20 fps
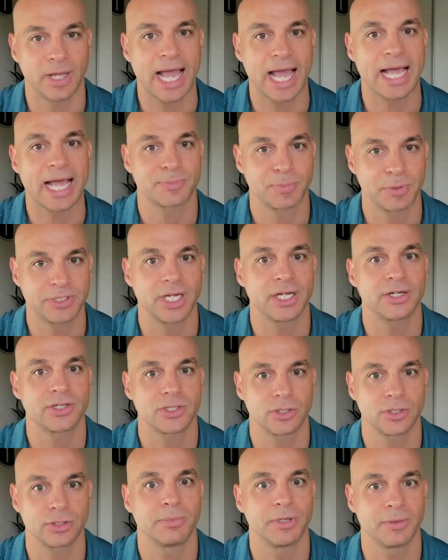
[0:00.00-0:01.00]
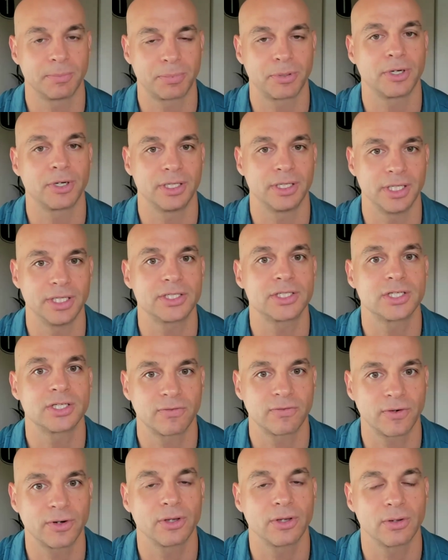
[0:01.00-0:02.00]
has potential to be pretty
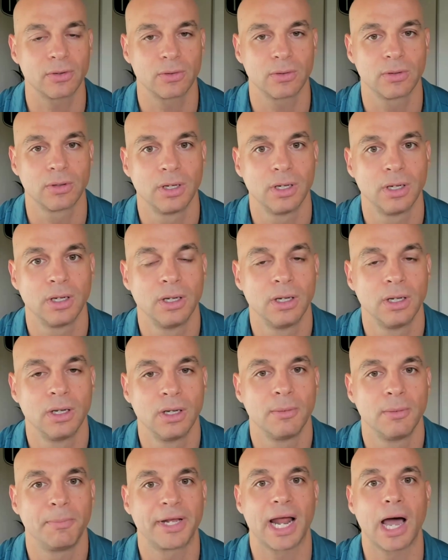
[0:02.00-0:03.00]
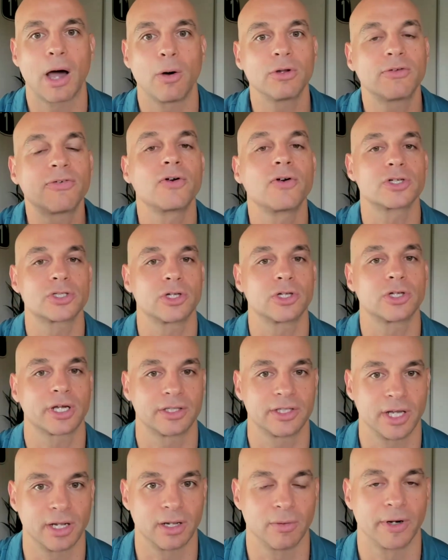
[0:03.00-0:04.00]
decent for you, but I would first look
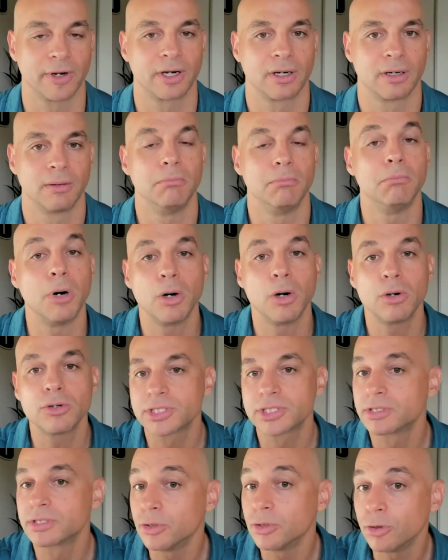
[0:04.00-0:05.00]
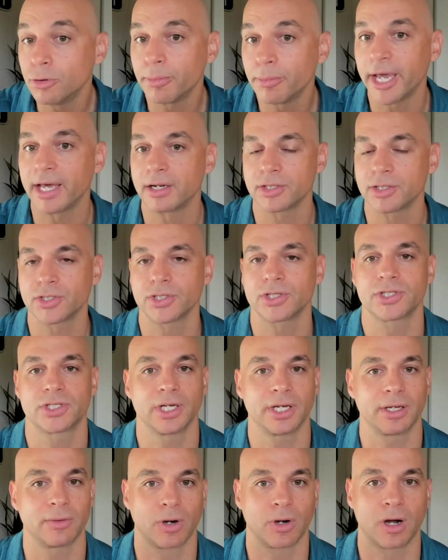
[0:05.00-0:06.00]
at Delaware. Most new managers
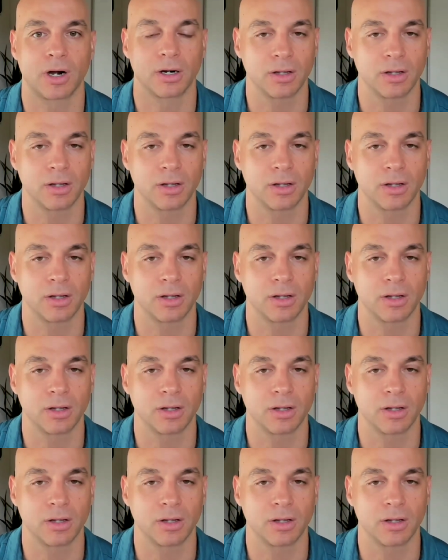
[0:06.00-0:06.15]
that